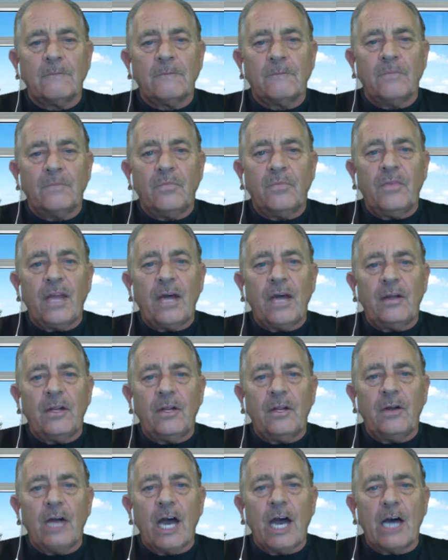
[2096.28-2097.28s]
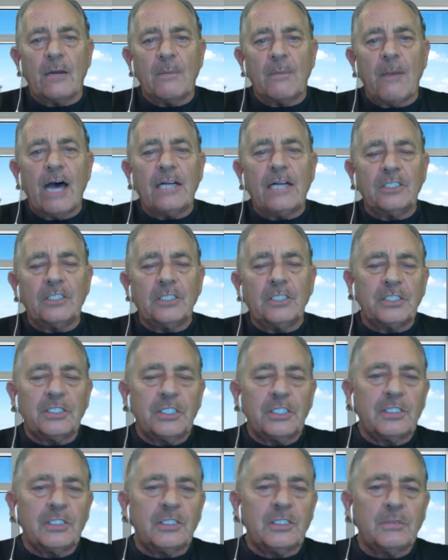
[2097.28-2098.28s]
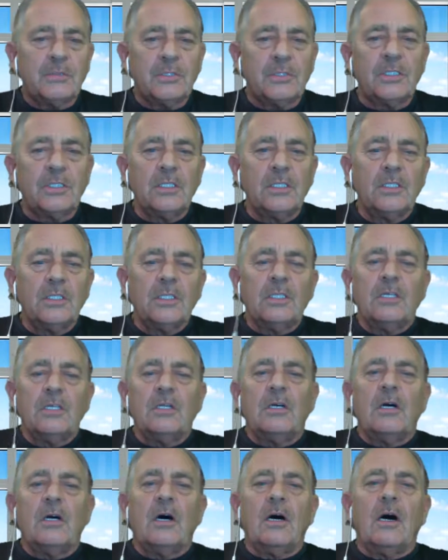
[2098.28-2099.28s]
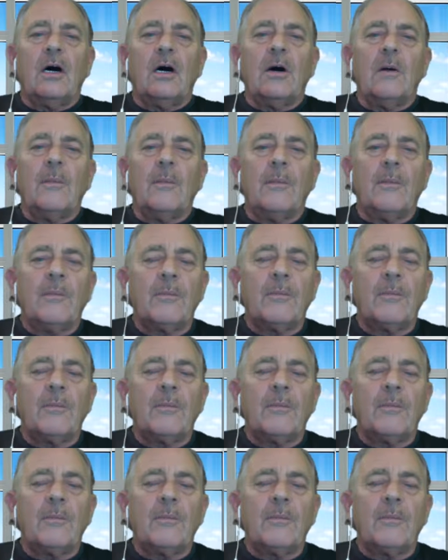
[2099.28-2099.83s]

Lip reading: Now that you know how to manage your systems and